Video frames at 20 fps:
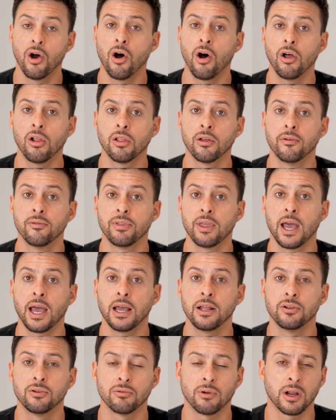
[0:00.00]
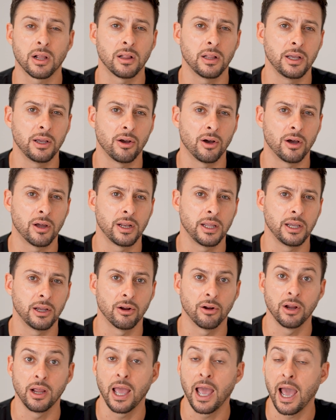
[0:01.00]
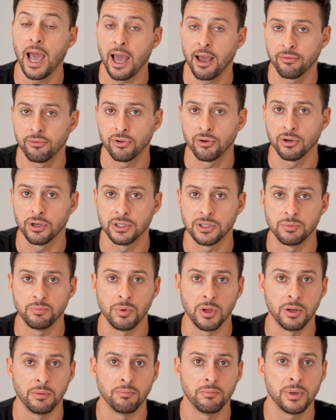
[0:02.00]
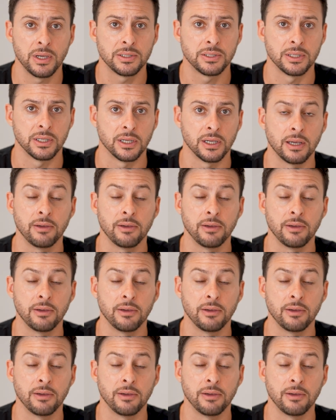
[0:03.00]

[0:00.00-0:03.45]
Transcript: all of that directly on here after it's been missing.